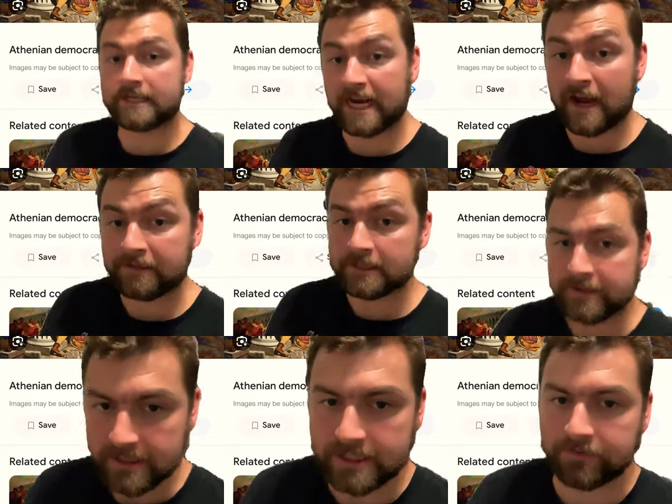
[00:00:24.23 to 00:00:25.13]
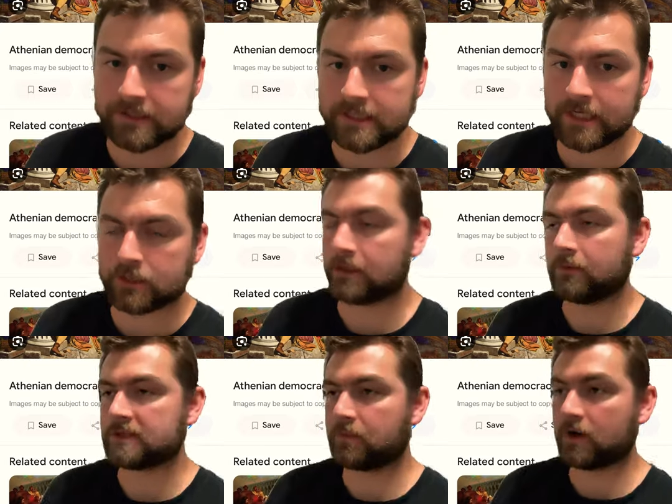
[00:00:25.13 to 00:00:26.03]
as Athens in the 7th century
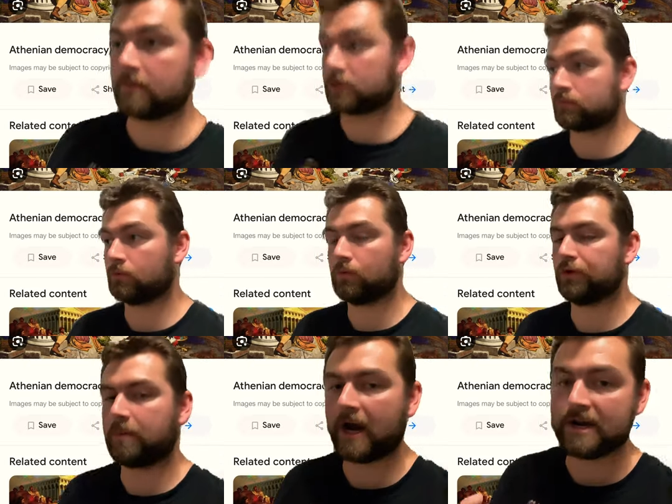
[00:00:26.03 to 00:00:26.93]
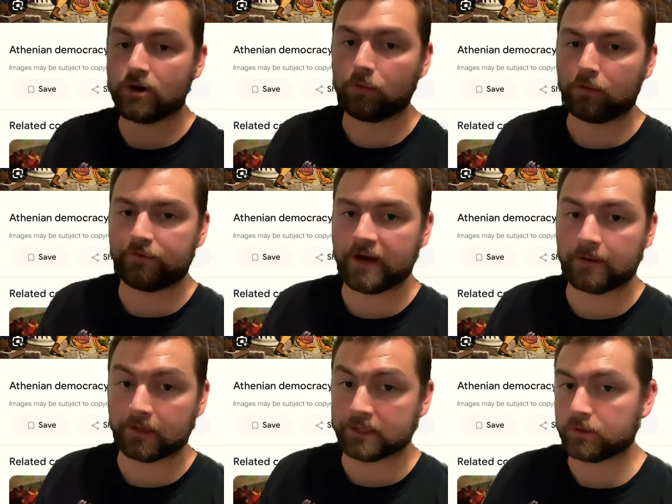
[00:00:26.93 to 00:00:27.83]
was pretty much ruled by noble
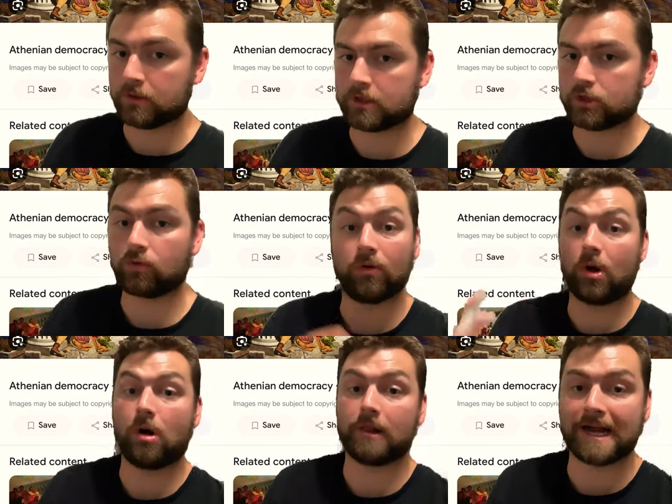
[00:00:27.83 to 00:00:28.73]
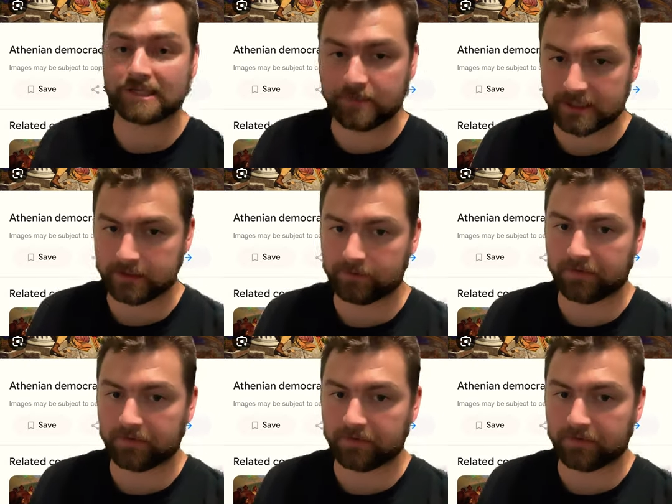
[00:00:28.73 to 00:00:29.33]
families who would control all aspects of